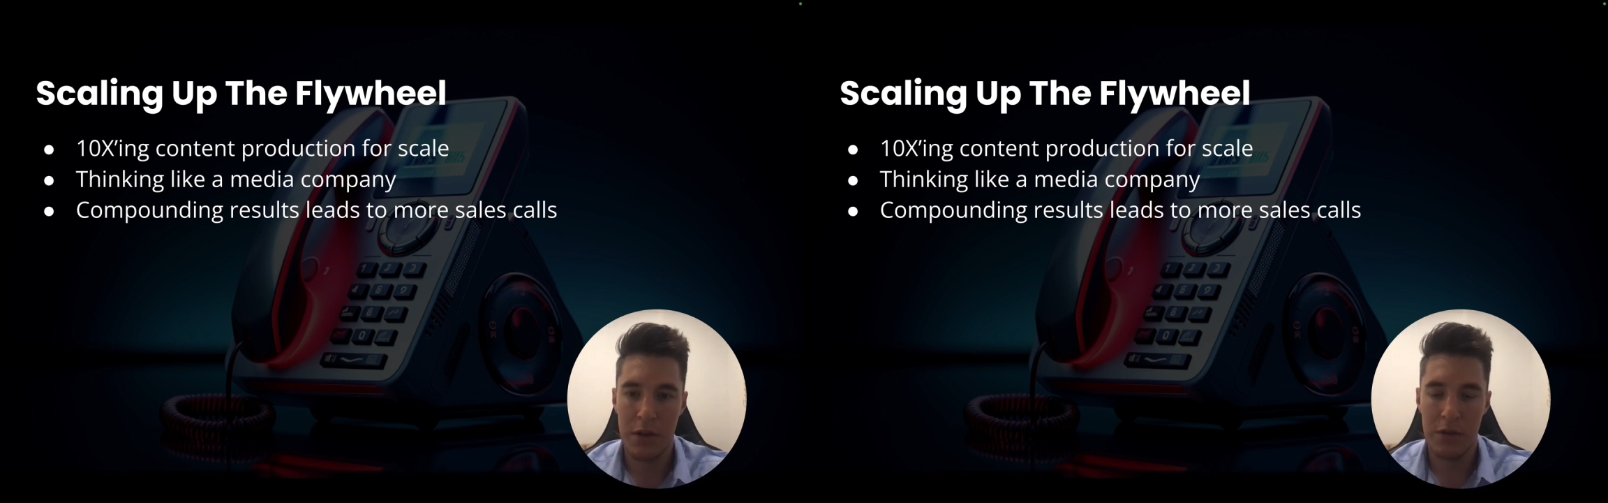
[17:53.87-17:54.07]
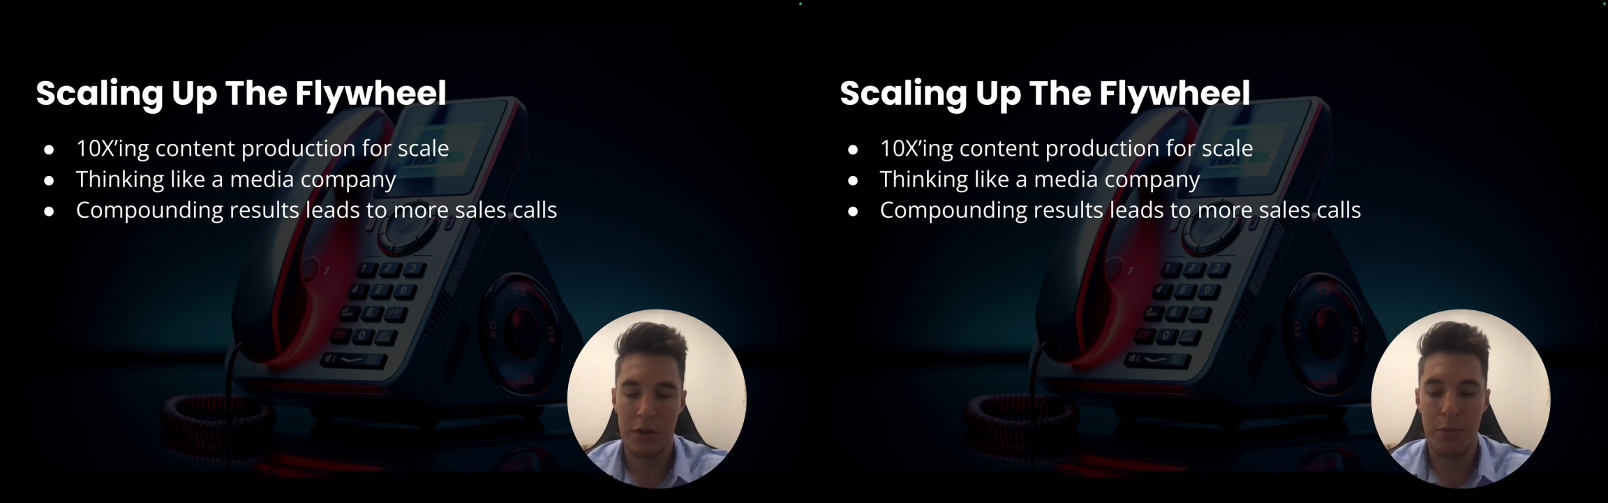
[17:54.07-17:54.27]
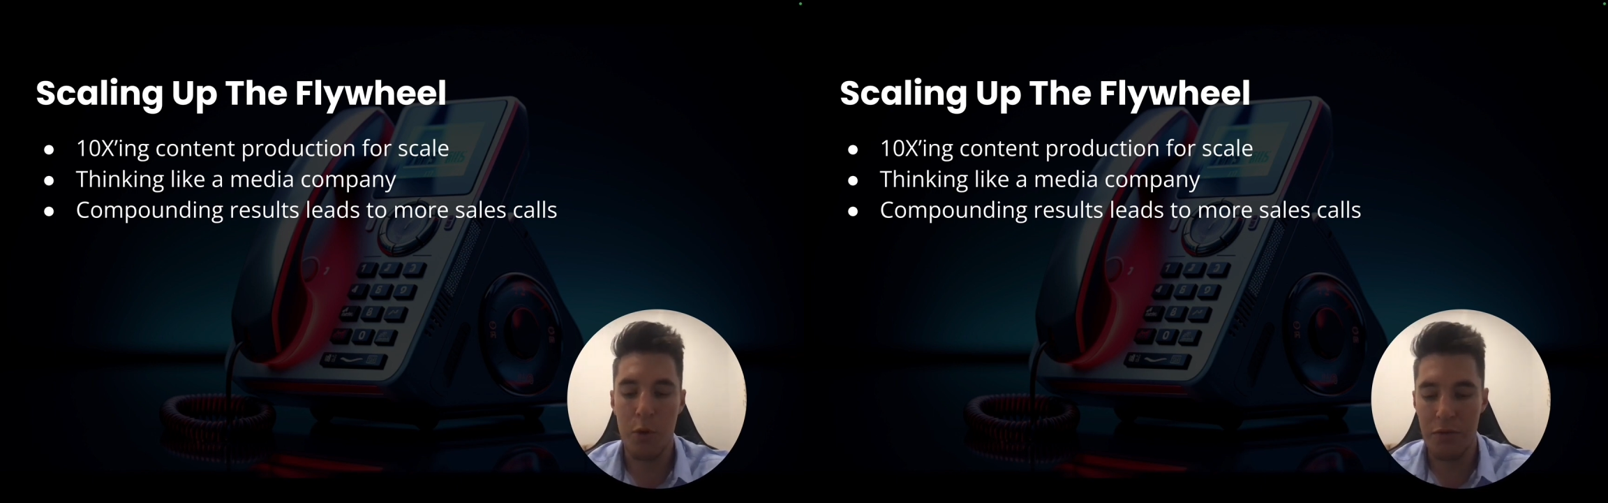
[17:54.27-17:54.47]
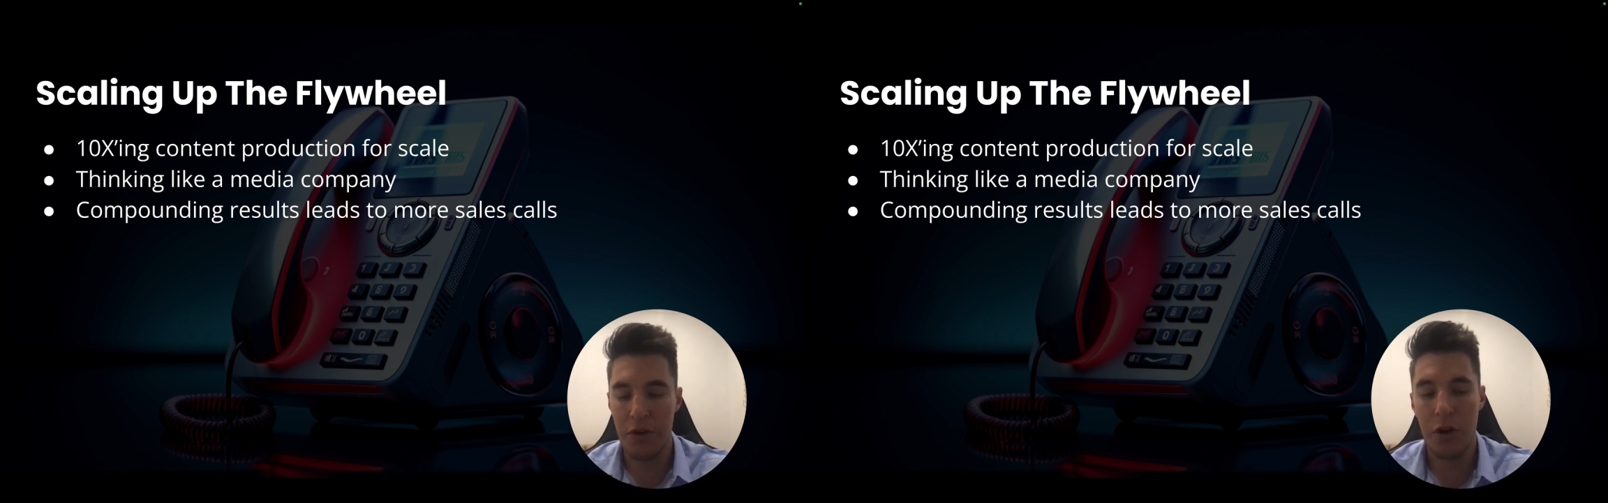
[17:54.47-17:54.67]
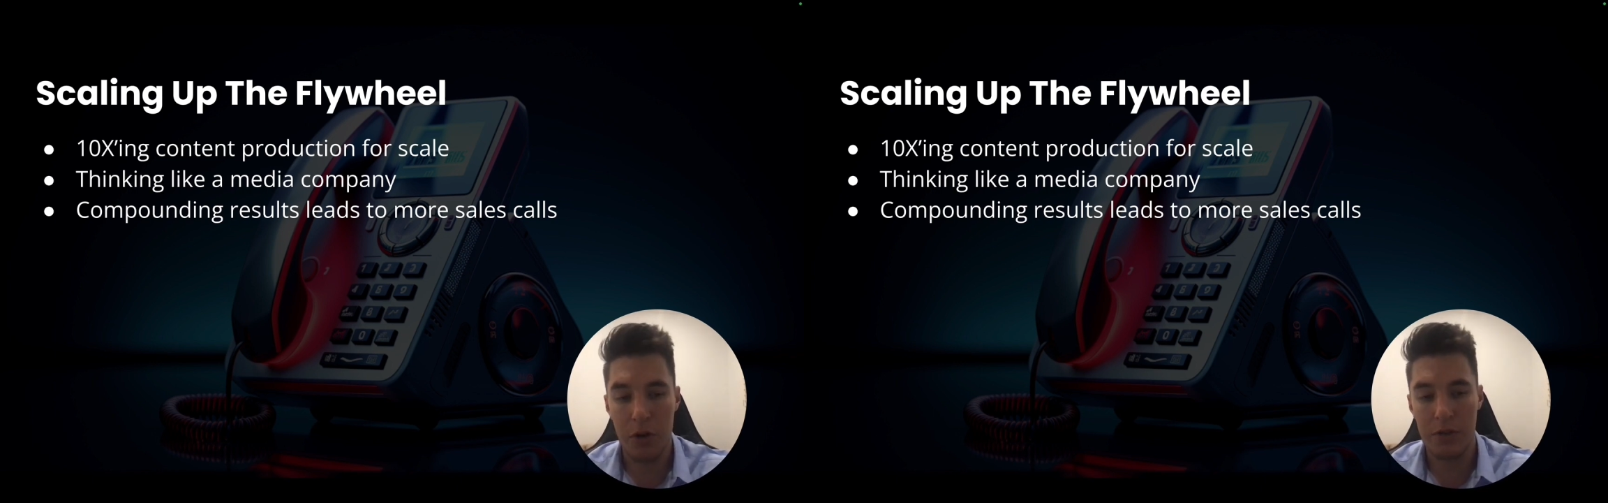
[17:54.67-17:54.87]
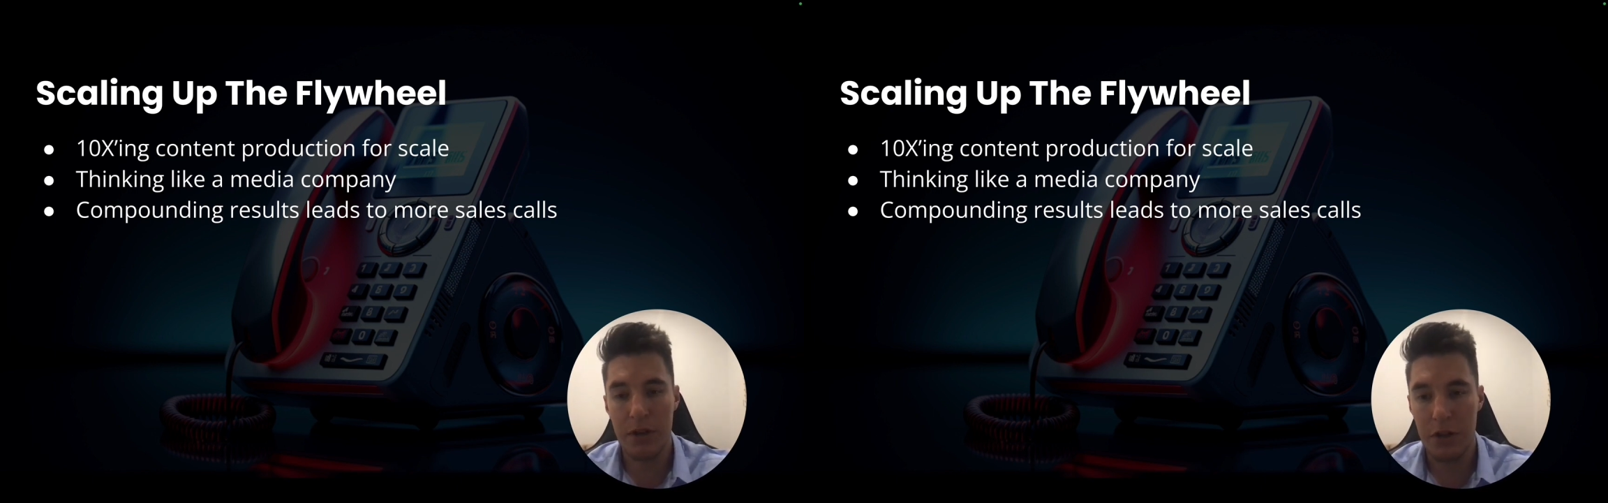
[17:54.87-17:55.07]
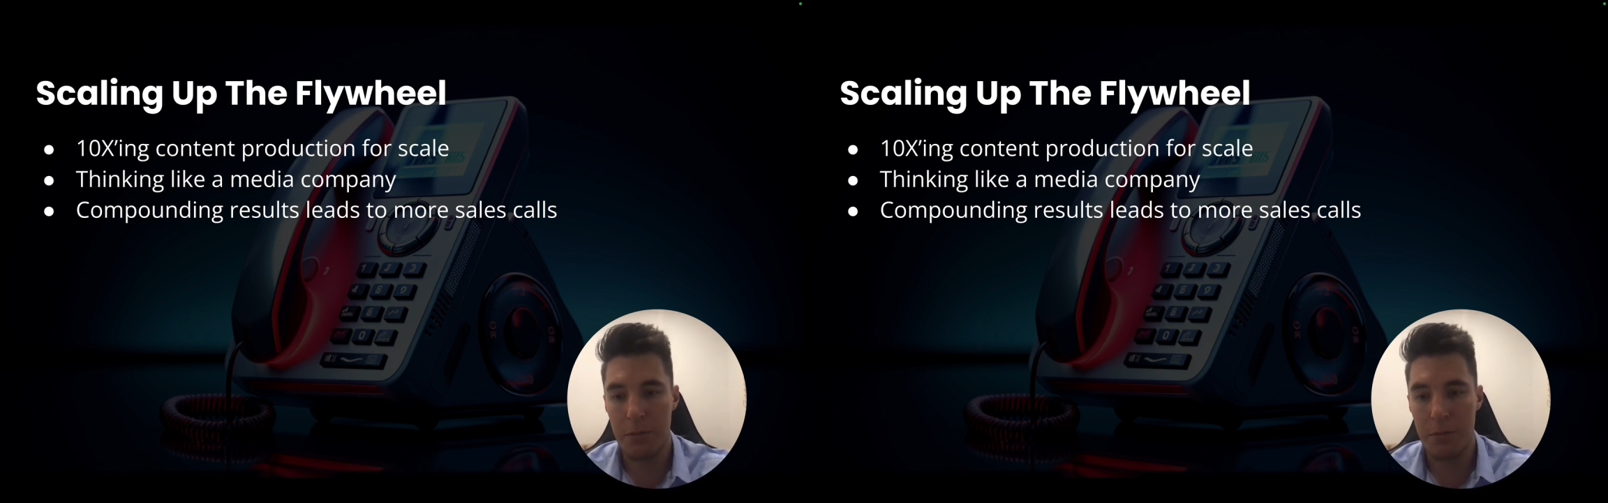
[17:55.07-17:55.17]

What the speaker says: So the more video content you